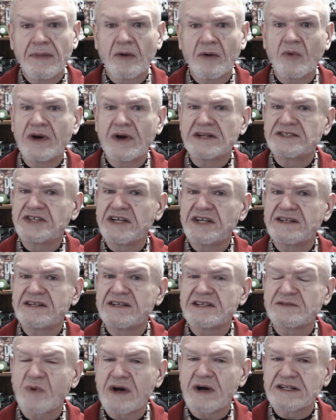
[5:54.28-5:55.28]
But when she
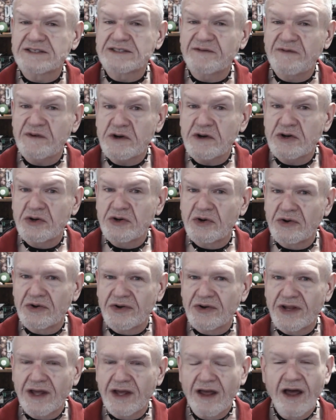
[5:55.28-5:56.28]
just wants
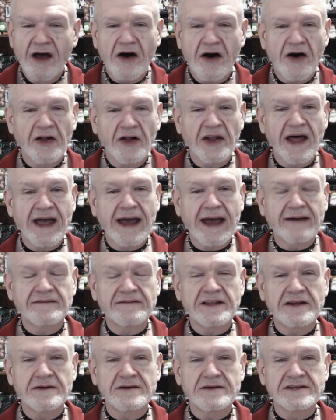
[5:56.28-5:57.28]
food, all I have
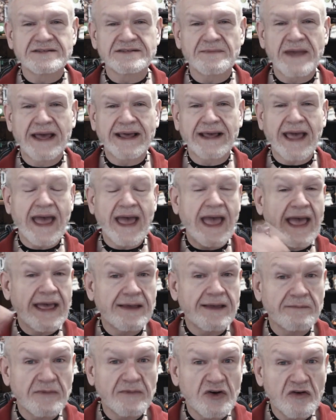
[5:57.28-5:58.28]
to do is make
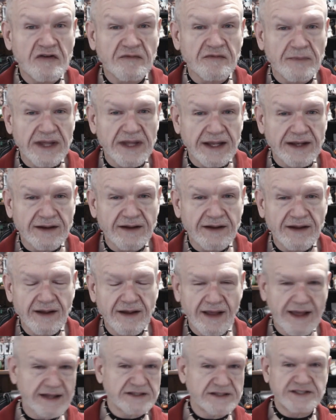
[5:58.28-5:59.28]
a movement
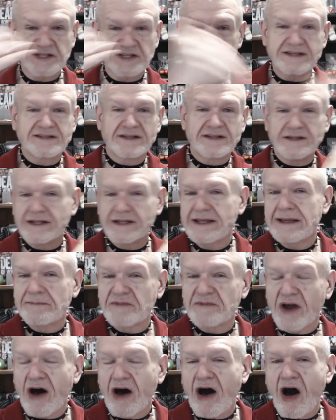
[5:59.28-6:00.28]
and she's
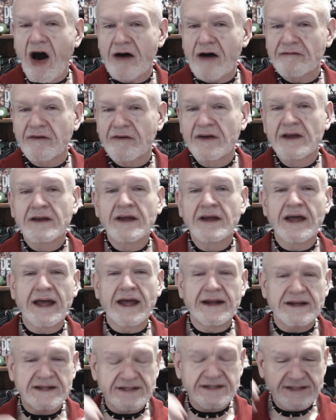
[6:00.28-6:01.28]
leaped off
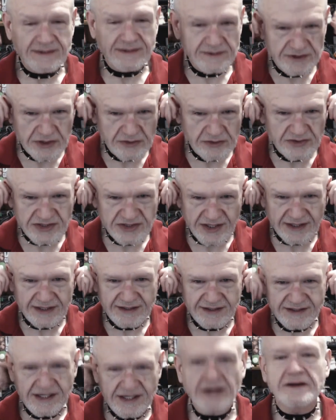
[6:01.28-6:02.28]
and has
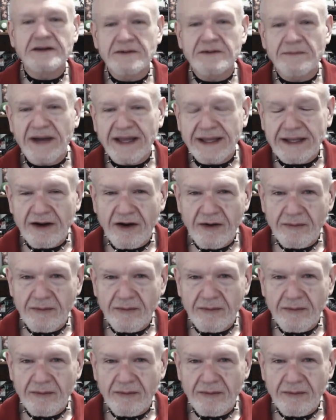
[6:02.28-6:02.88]
usually tugged my